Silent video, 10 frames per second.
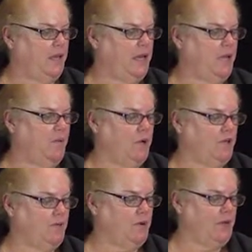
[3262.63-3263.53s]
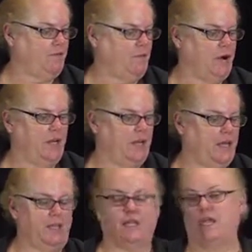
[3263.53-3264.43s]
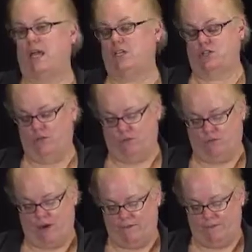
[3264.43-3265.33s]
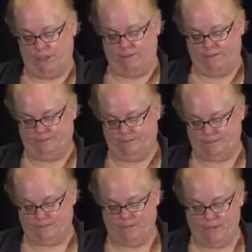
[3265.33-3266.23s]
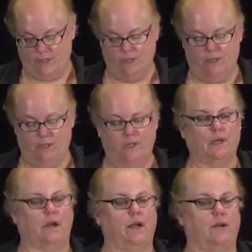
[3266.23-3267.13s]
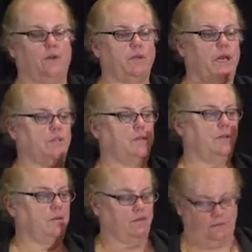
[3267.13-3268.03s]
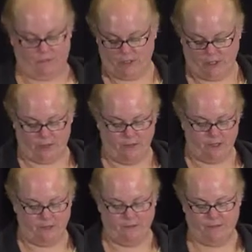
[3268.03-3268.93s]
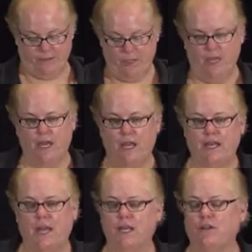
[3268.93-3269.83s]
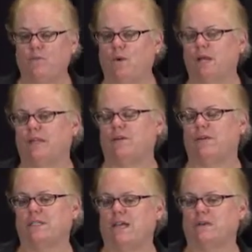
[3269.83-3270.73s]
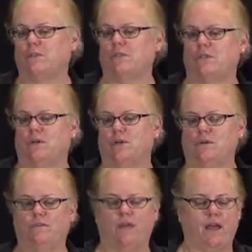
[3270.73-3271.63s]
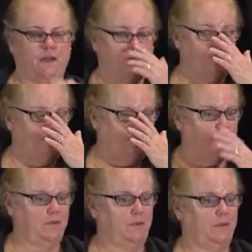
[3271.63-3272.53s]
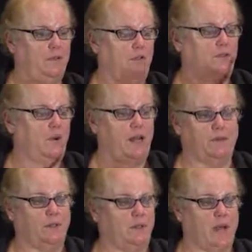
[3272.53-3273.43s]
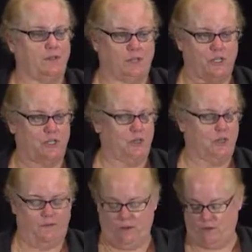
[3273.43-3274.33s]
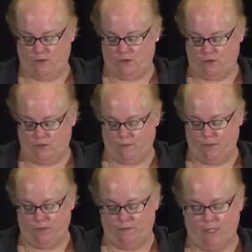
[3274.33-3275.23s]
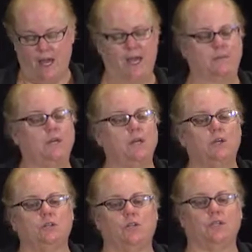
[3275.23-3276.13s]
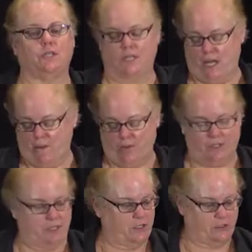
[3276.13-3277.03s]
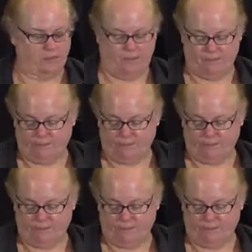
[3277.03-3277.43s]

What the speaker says: A1 through F1, and then the A2 through F2. All right, hold on to your clickers. And again, you have one clicker at a table, so if you want to have a little conversation, I'll give you a short period of time so that the table is answering.